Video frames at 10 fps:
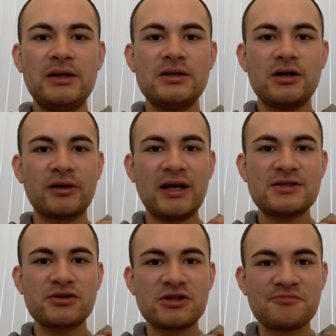Okay, so
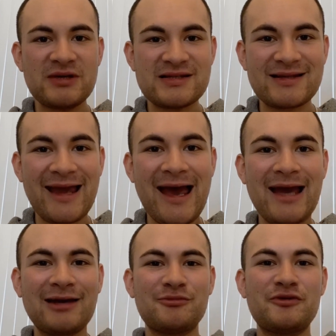this means that the air
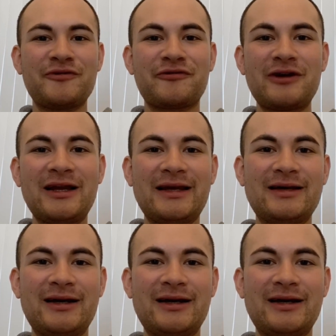can move freely and